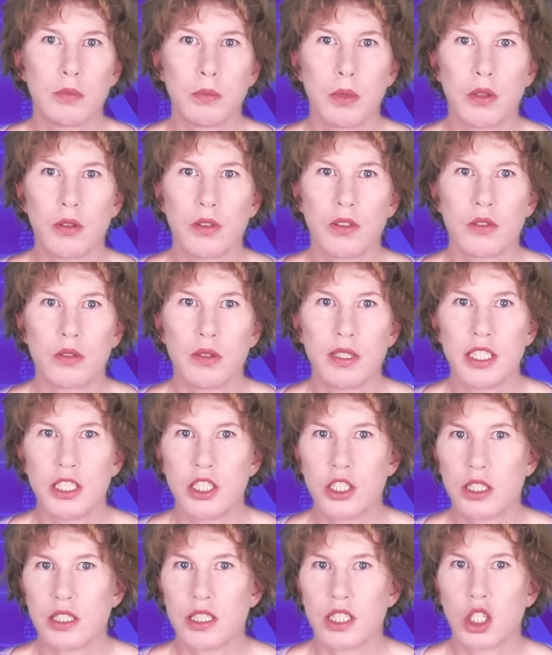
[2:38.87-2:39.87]
both
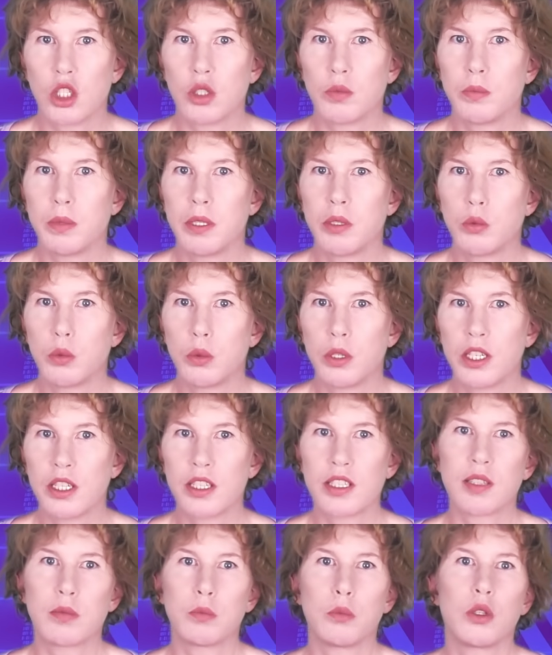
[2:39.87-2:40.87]
regions could be
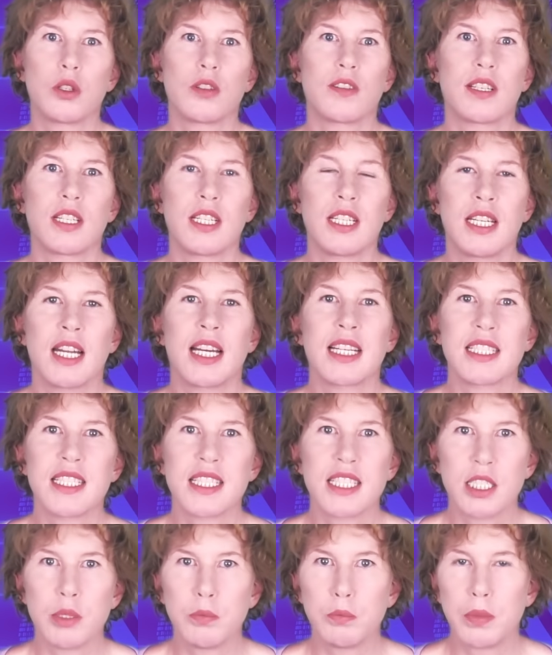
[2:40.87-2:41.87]
worth more than
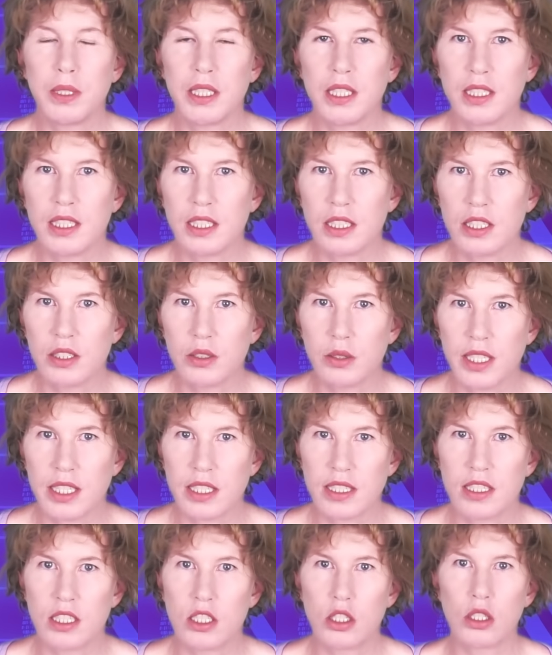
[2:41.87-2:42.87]
ninety billion U
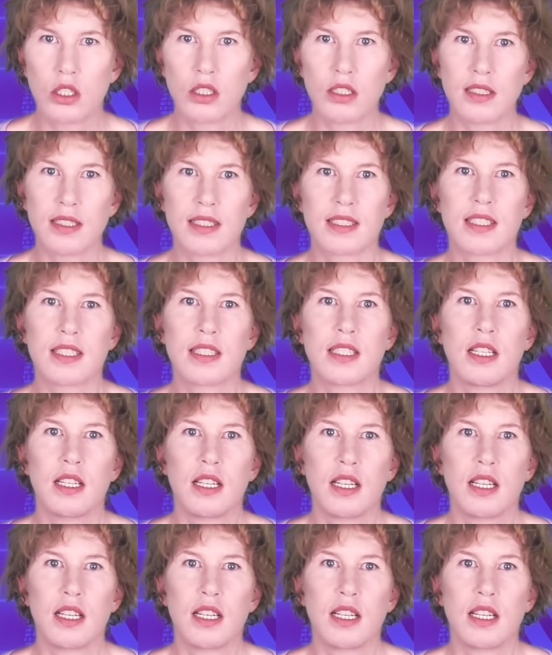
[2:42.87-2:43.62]
S dollars.